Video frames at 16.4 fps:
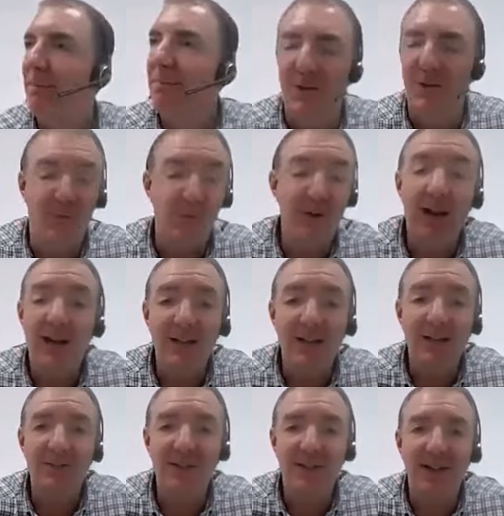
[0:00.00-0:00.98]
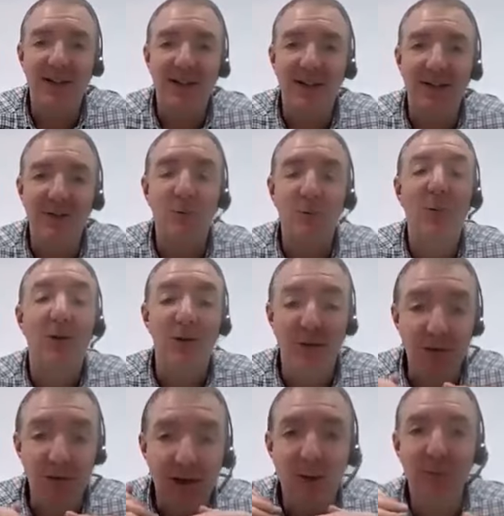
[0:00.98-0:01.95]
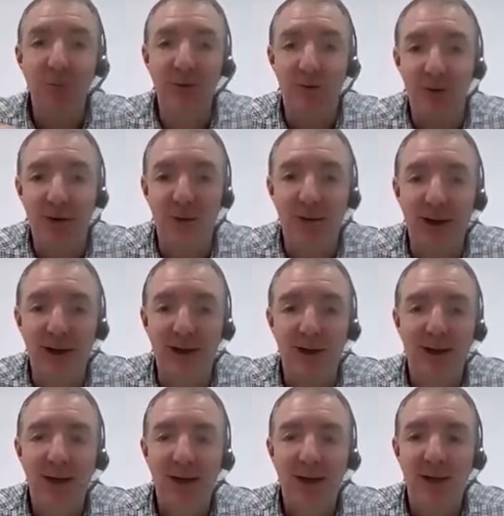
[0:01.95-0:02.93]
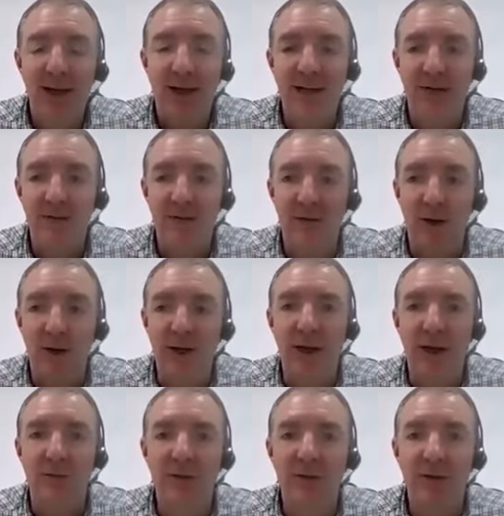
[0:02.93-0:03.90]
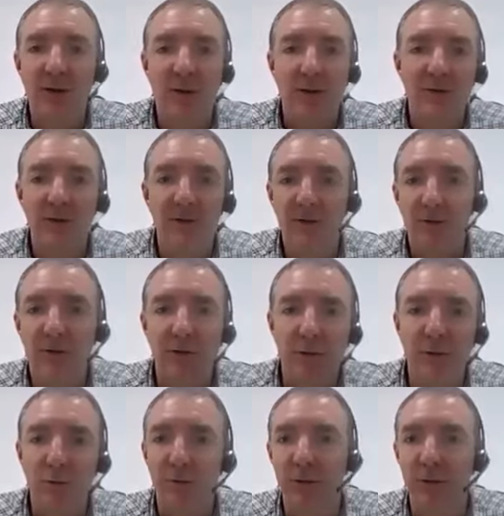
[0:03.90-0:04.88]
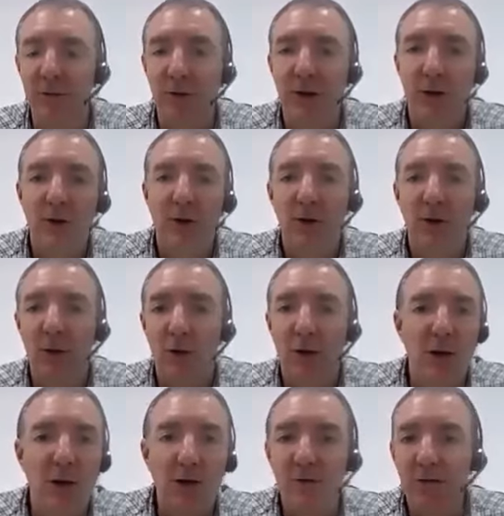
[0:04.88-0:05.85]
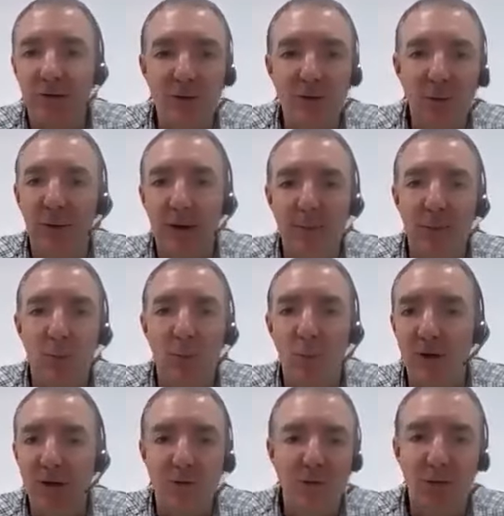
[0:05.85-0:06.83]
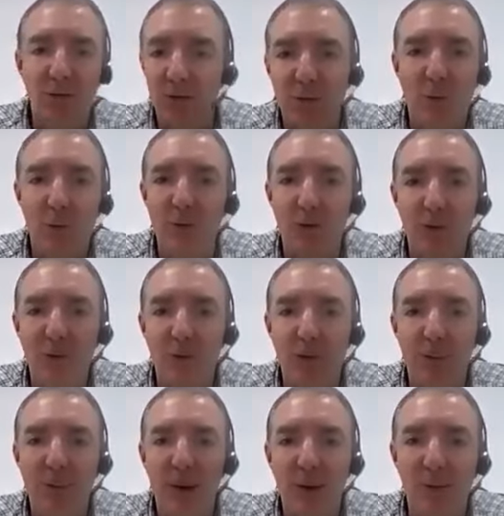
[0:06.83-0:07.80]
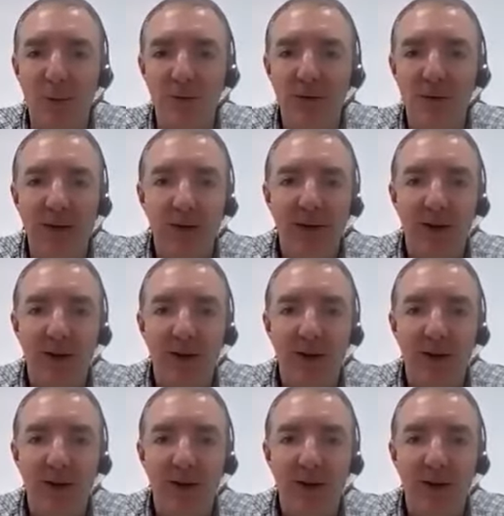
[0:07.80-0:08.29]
But the reality is, when you come to do it, it's like you're starting to sort of learn to swim when you've just fallen off the boat.